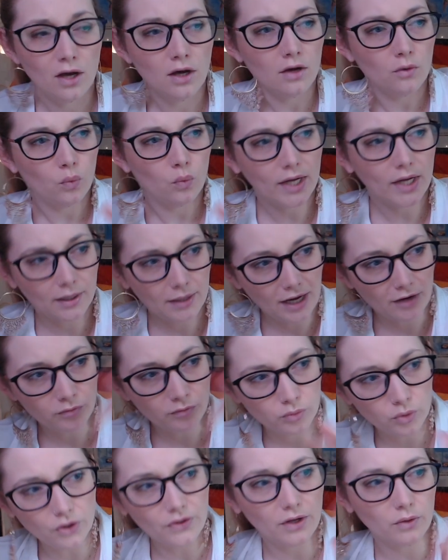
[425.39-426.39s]
We can have
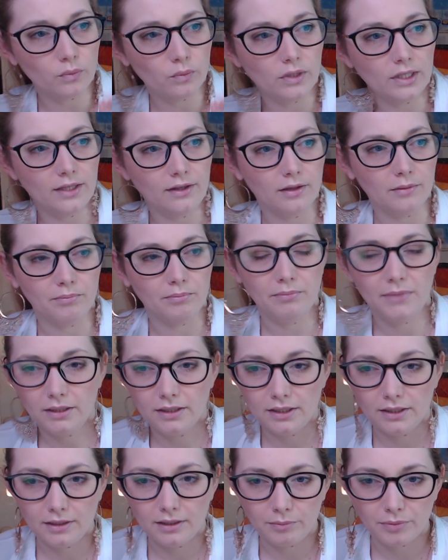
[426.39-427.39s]
more than one in
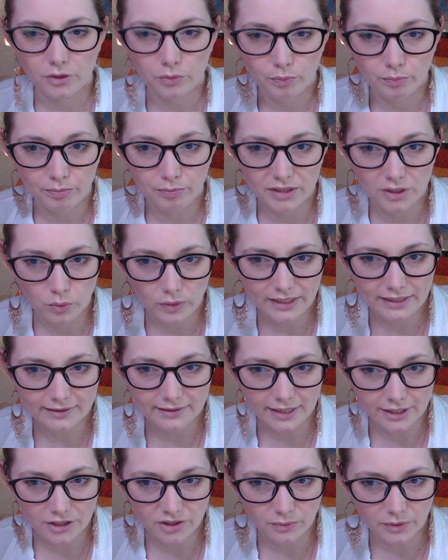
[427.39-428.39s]
the between
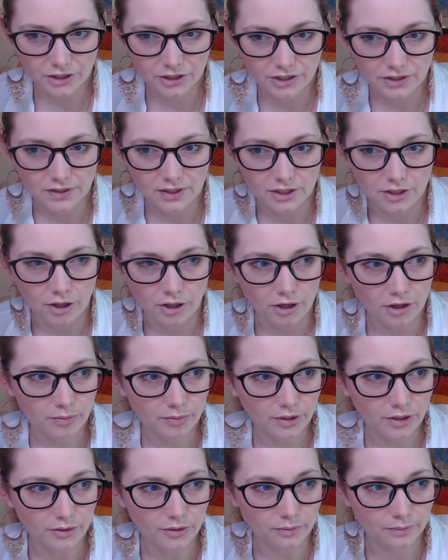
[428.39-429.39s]
section, which is the dark
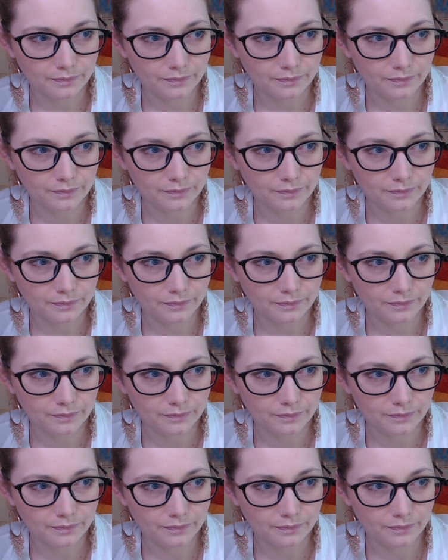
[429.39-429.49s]
blue.